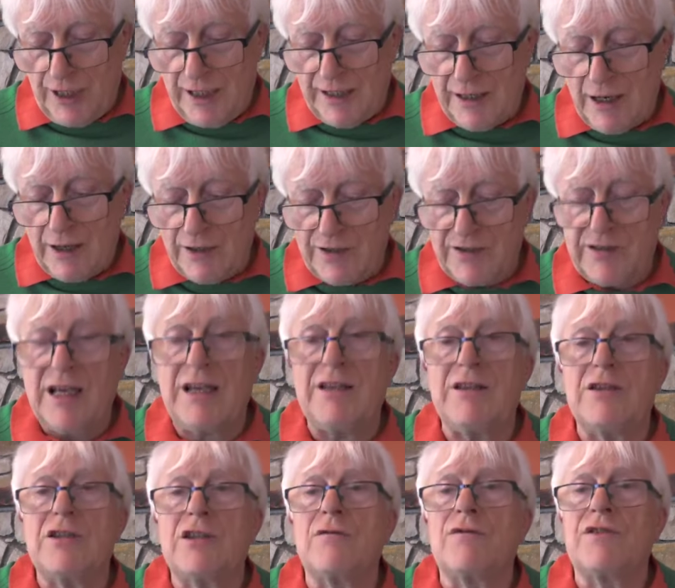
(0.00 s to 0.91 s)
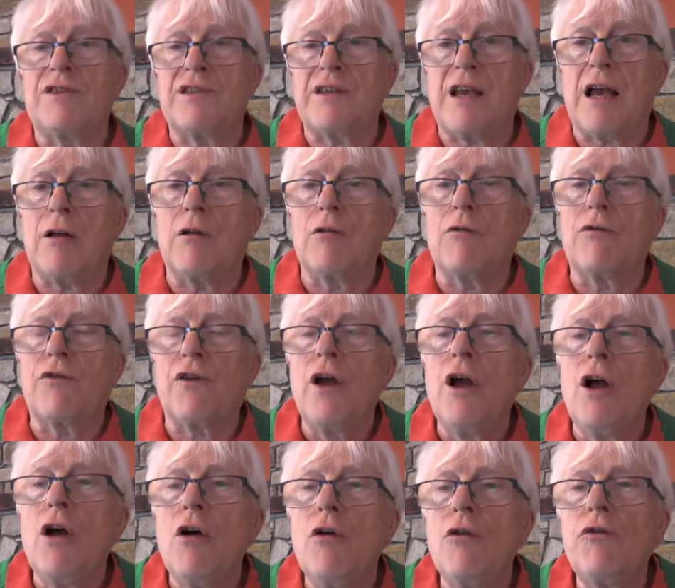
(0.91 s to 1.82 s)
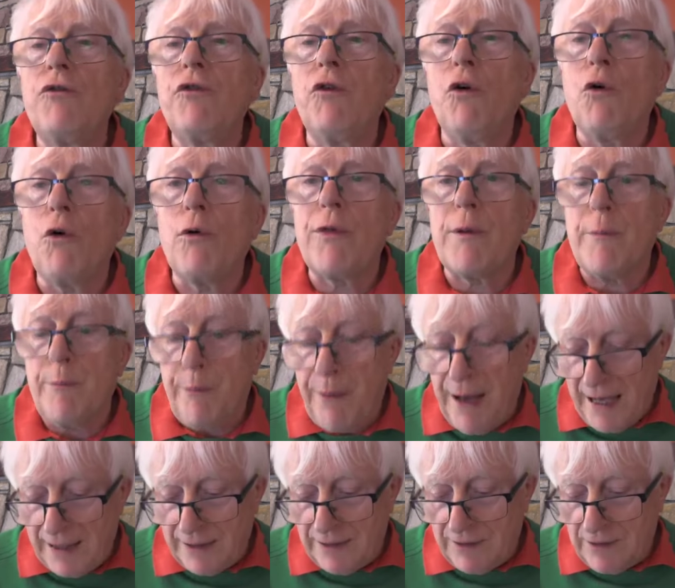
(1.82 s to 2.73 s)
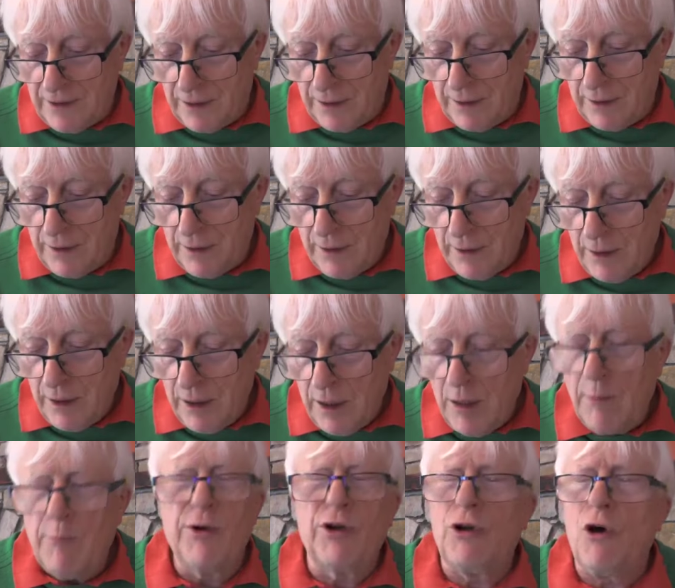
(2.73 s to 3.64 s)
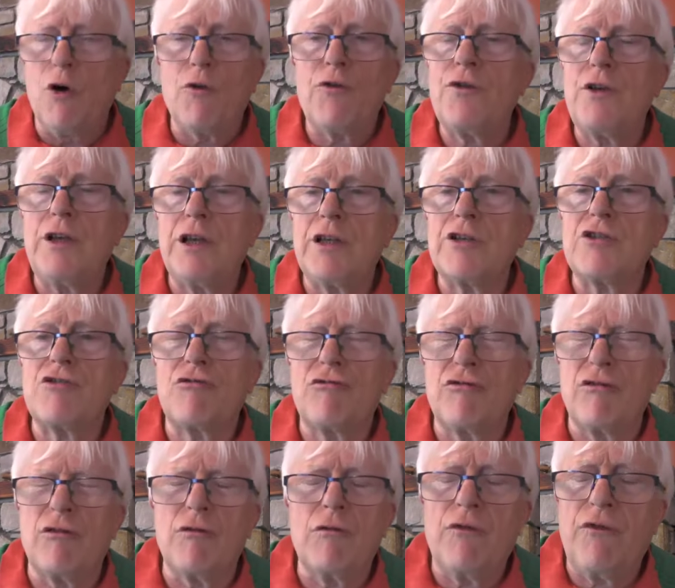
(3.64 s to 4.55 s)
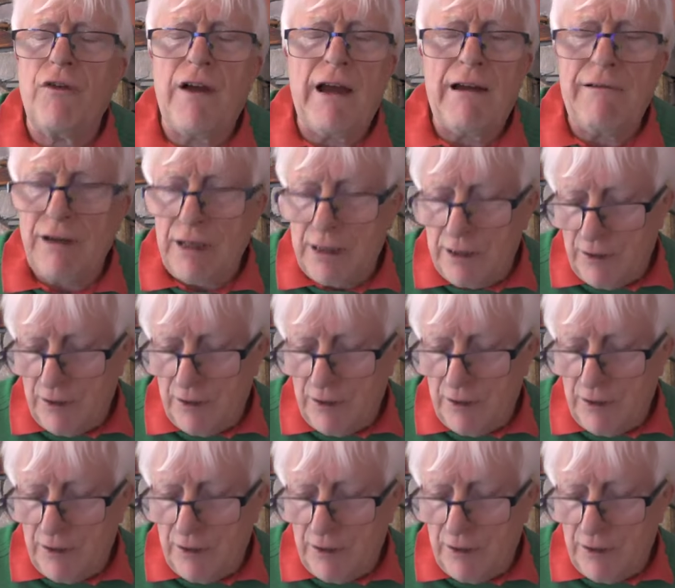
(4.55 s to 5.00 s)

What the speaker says: and our sense of self for the better, but often it's through very